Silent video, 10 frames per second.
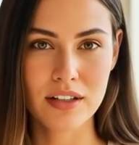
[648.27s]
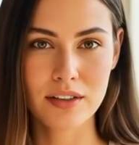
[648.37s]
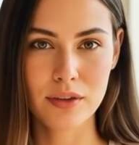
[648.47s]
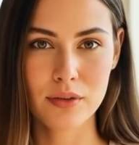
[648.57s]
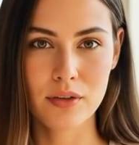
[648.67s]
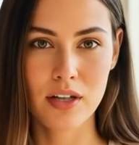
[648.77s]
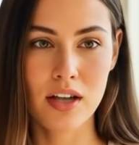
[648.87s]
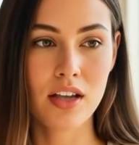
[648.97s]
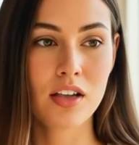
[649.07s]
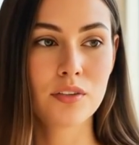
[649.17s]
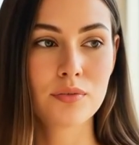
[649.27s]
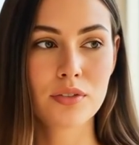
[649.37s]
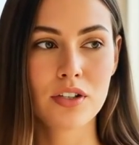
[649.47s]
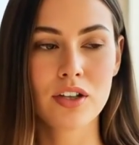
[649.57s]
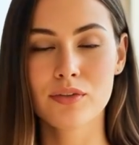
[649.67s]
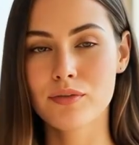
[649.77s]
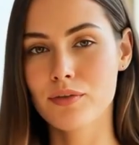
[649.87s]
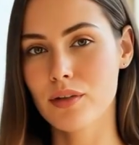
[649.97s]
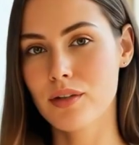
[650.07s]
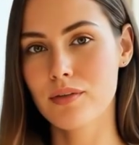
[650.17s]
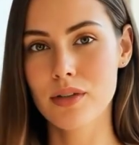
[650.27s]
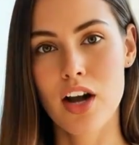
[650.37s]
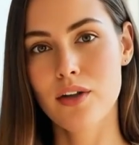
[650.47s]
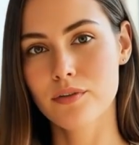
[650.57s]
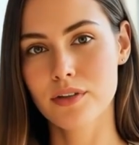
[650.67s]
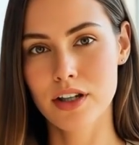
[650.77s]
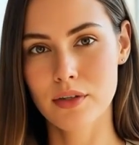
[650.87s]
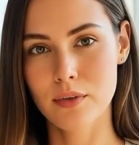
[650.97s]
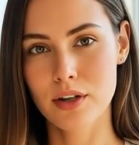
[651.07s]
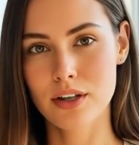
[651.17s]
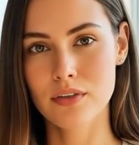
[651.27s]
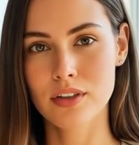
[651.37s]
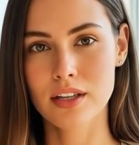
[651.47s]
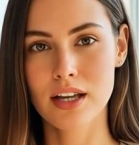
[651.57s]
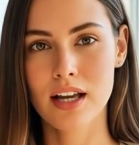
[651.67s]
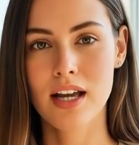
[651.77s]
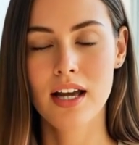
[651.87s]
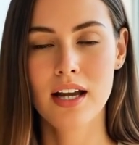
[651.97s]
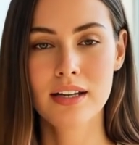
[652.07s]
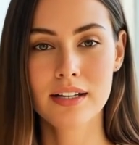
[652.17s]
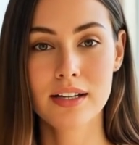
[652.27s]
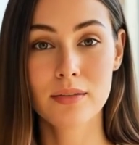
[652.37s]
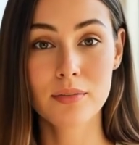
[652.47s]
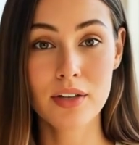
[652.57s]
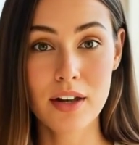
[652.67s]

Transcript: "Baking forgives mistakes," she'd say. "We start again."